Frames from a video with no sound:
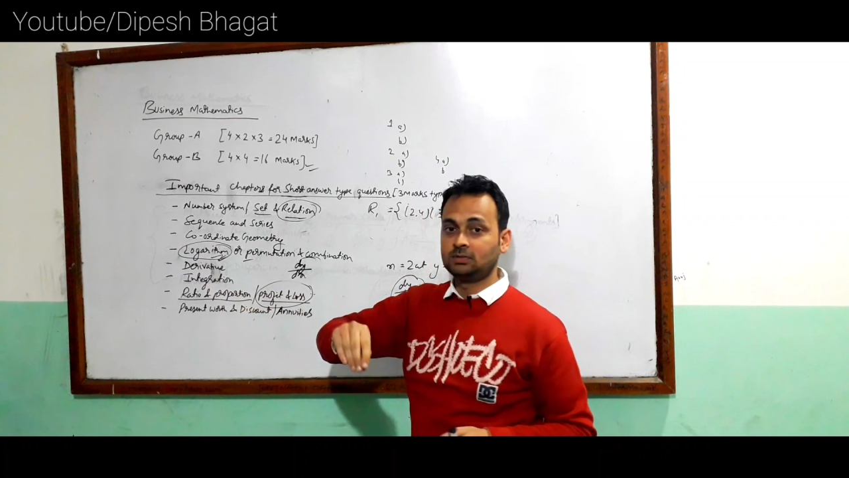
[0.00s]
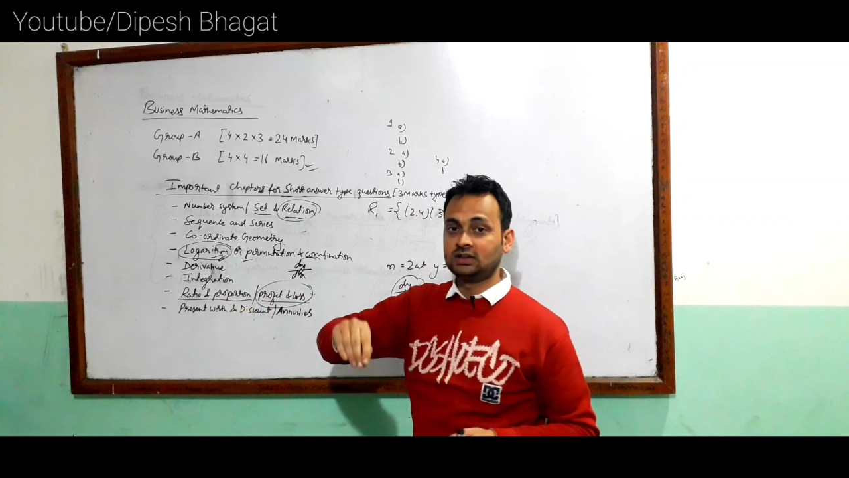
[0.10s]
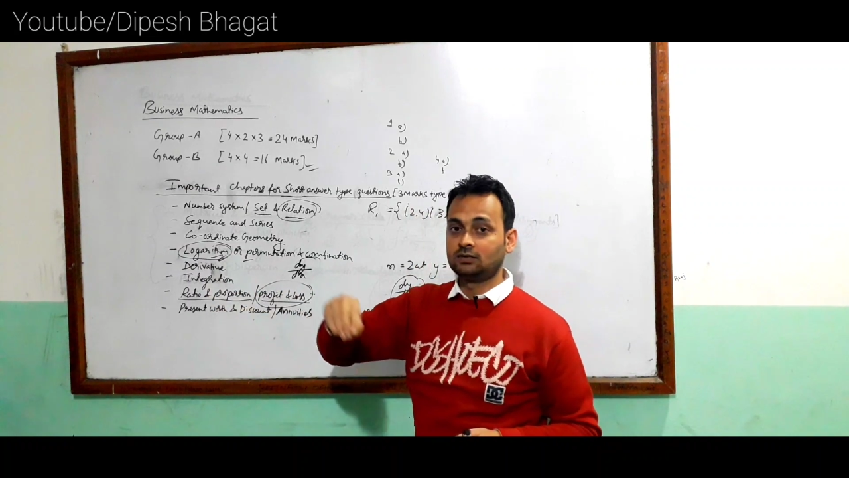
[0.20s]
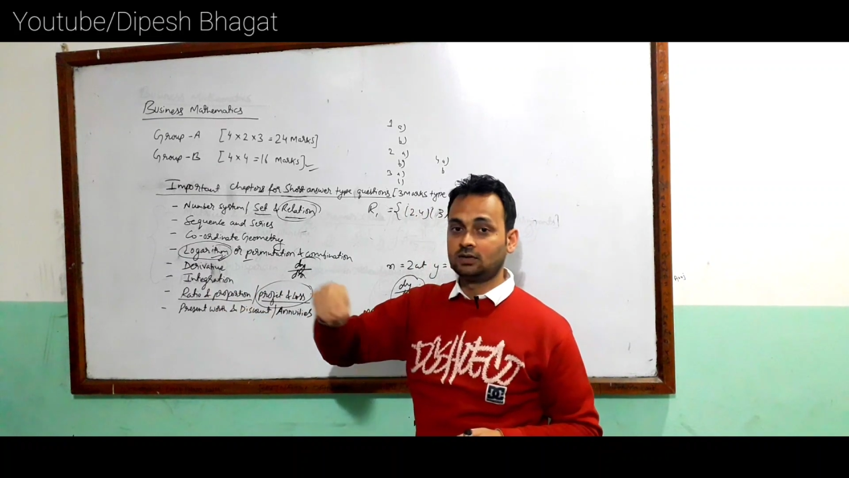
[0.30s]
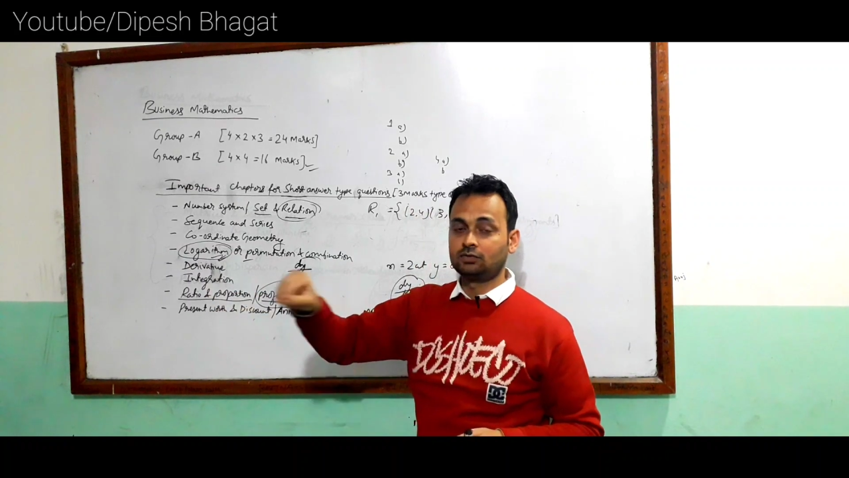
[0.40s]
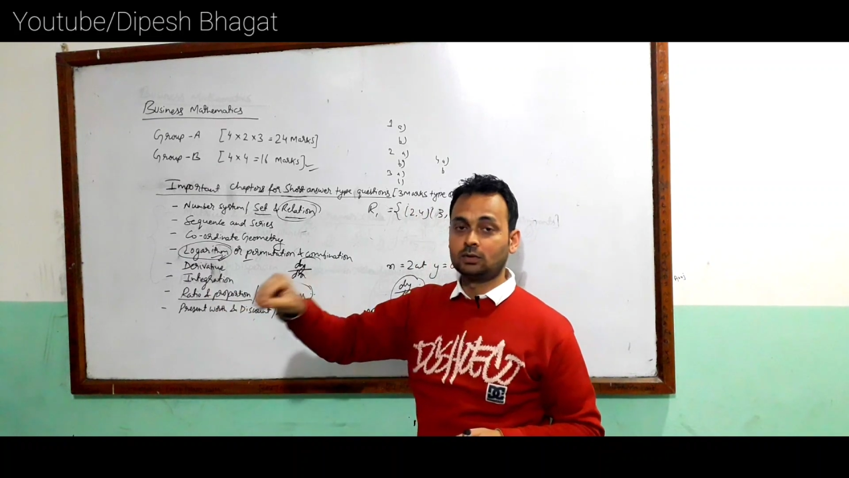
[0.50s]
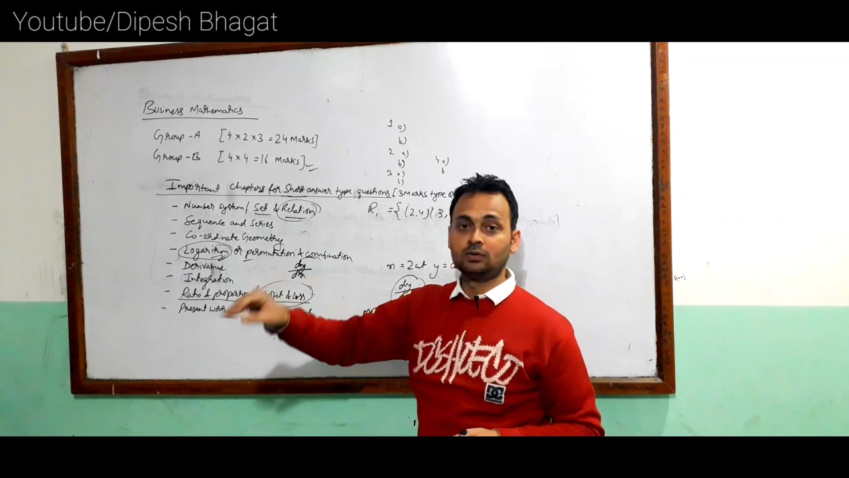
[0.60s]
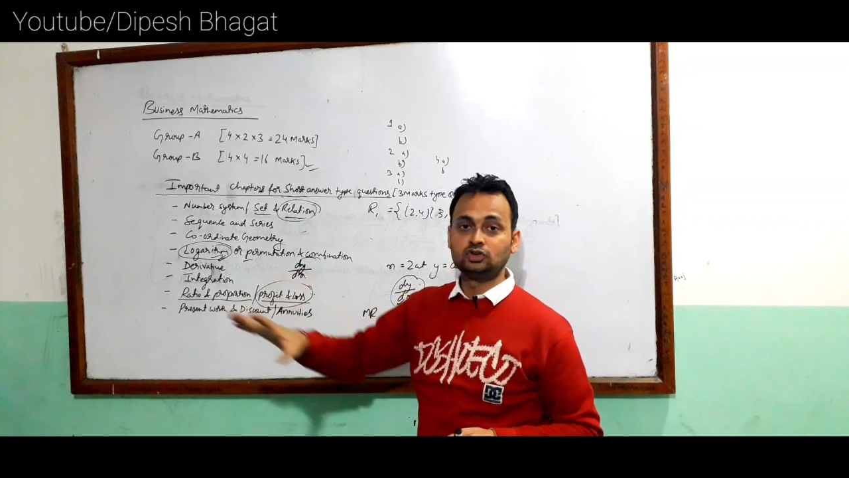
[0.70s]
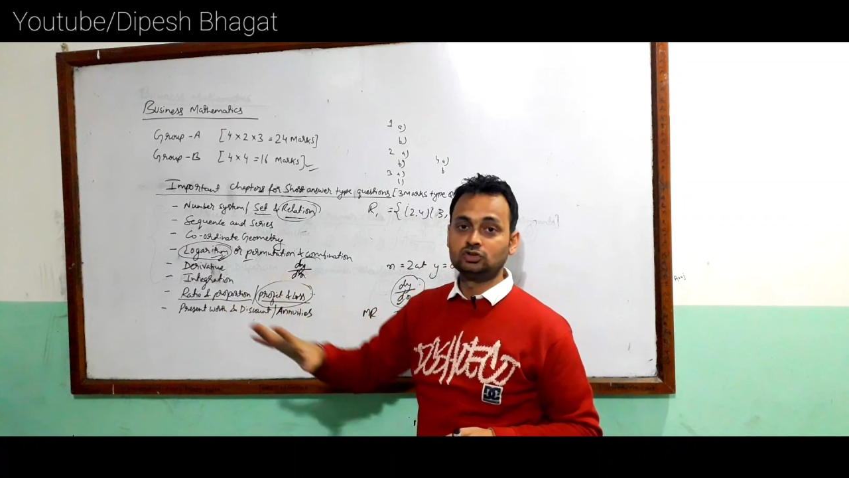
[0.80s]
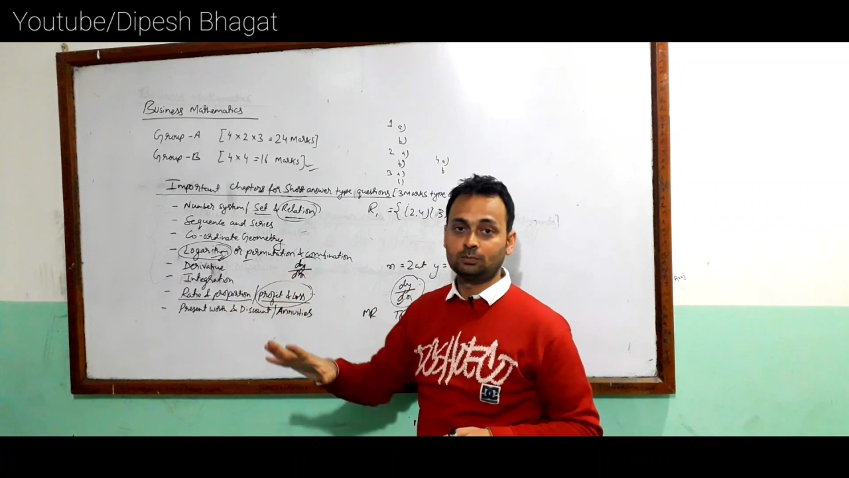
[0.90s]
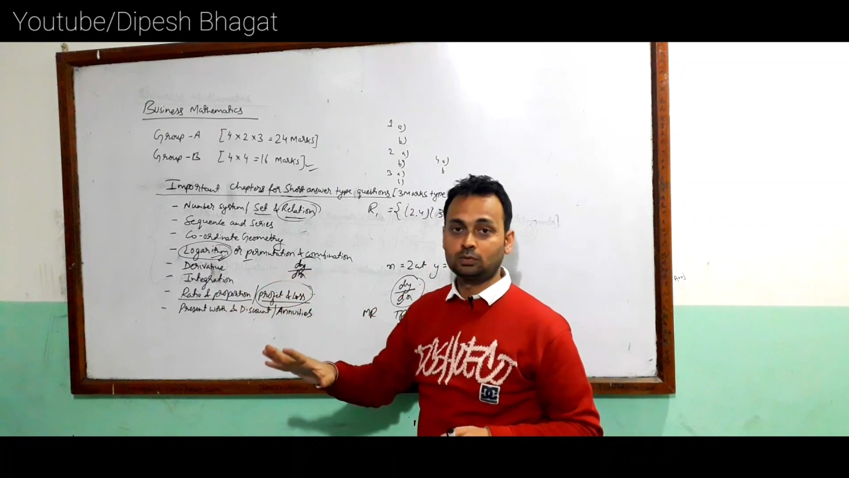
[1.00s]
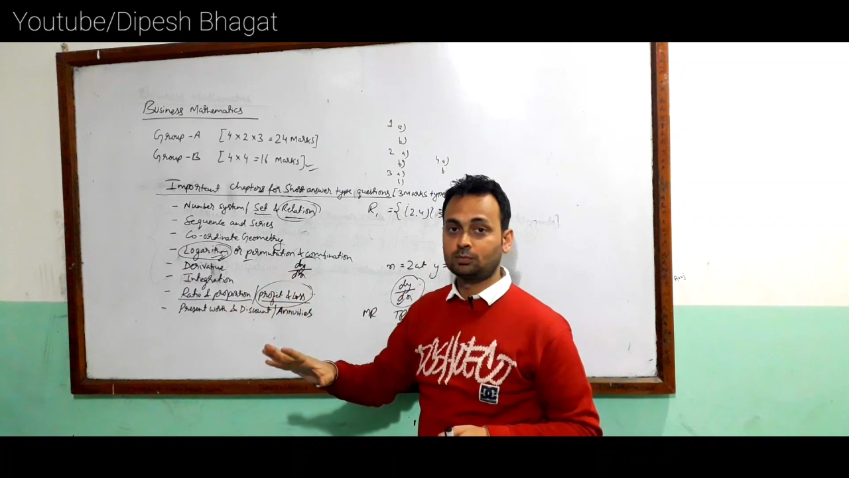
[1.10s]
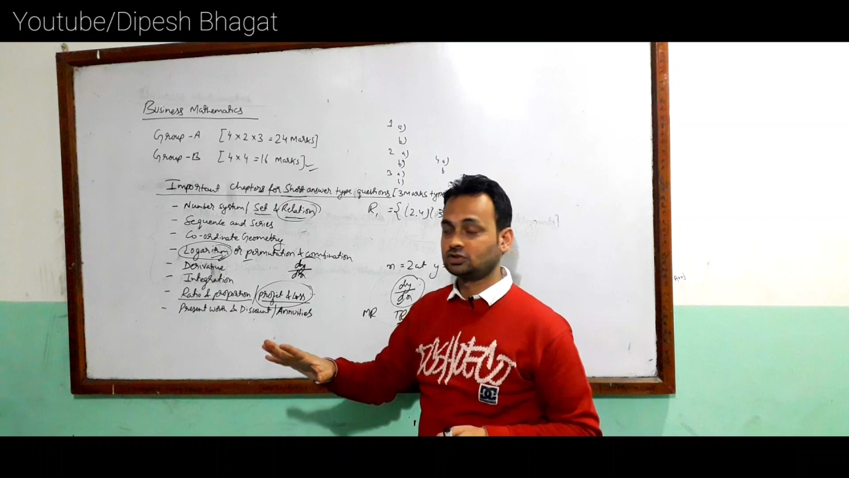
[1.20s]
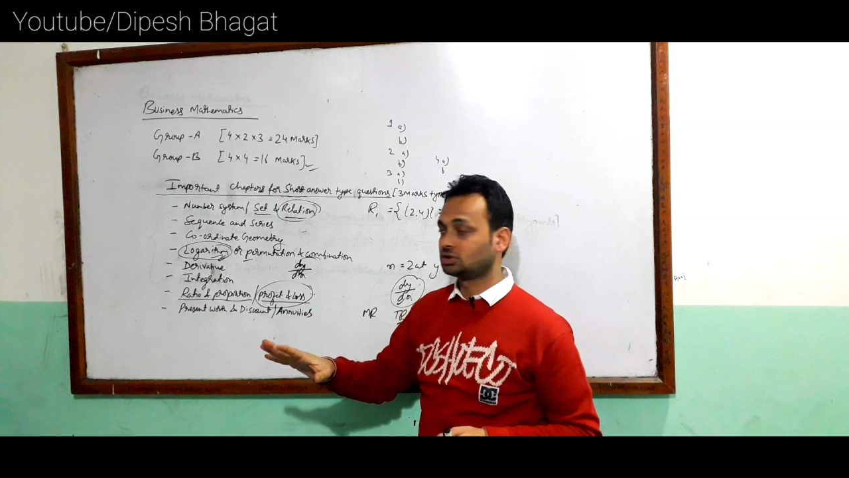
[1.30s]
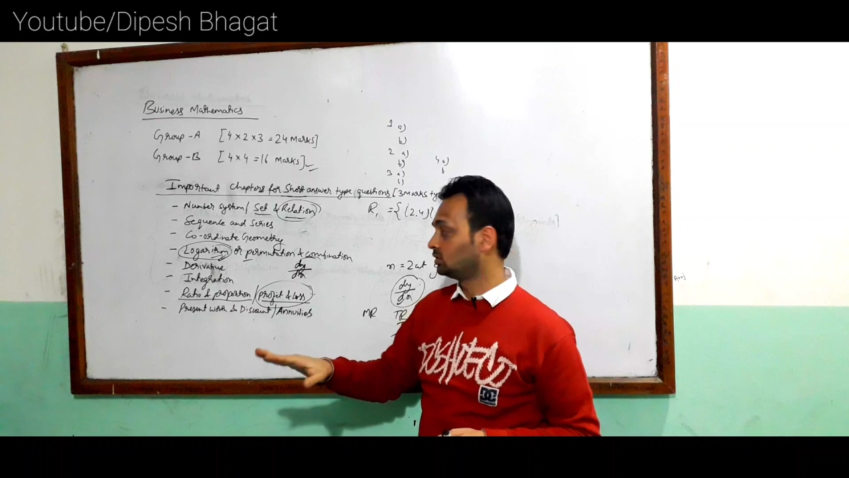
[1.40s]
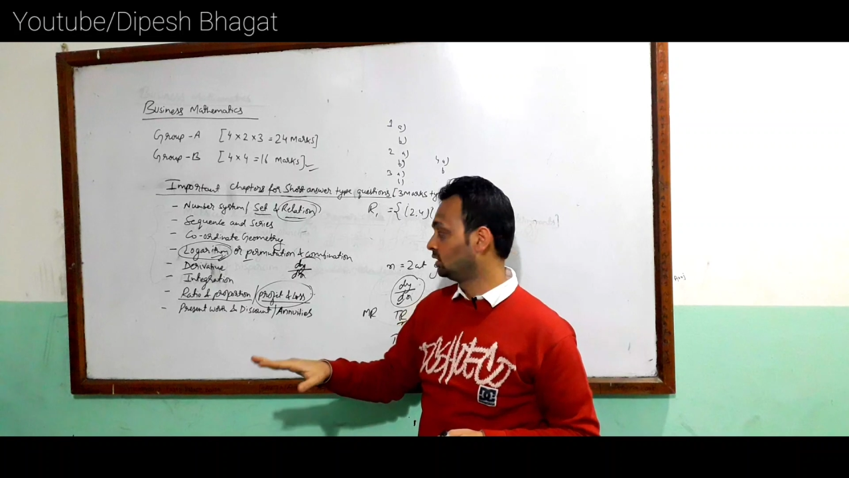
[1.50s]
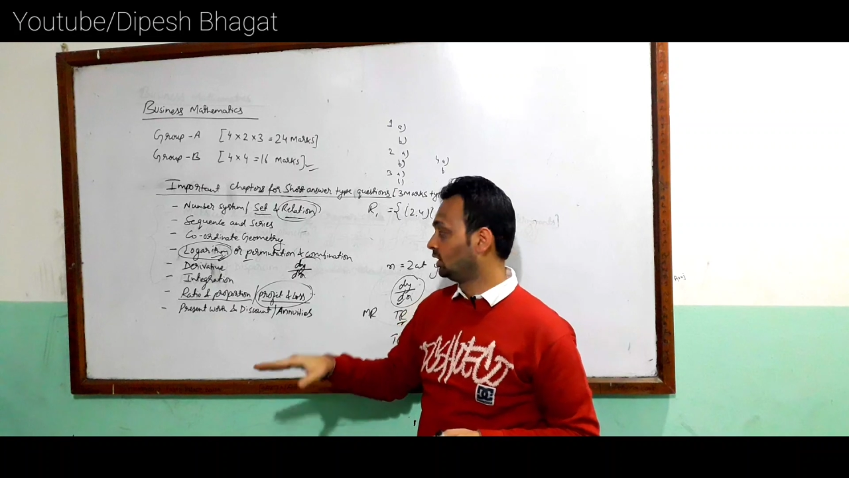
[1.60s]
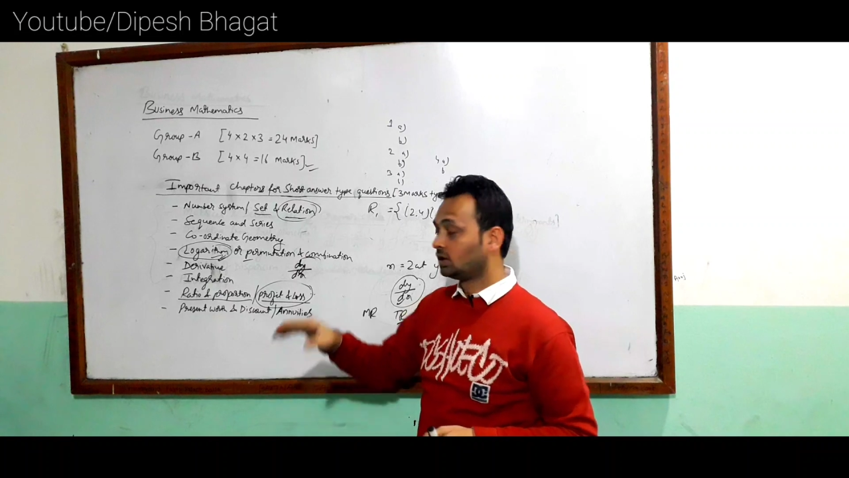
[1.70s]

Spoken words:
been given from ratio and proportion.